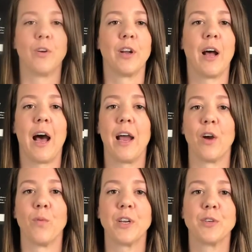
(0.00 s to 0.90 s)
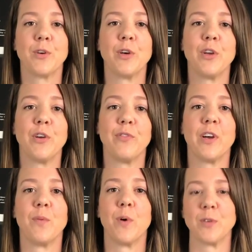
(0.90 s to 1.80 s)
gonna hire which crew you
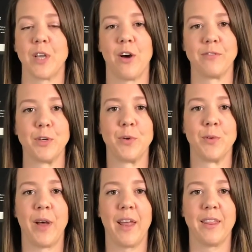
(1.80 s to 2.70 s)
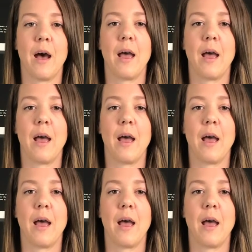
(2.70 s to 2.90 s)
feel most comfortable with.